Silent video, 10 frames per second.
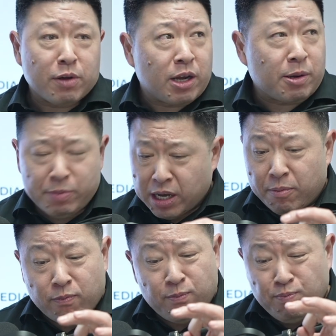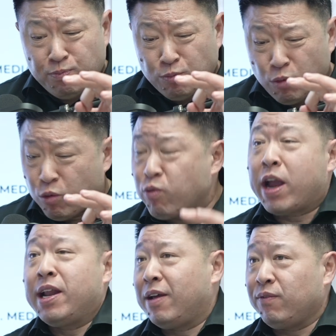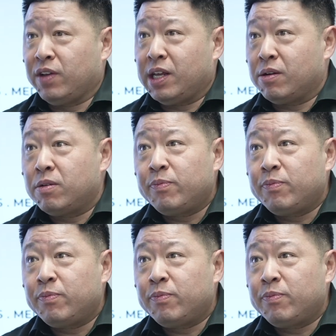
We're going to become great at video.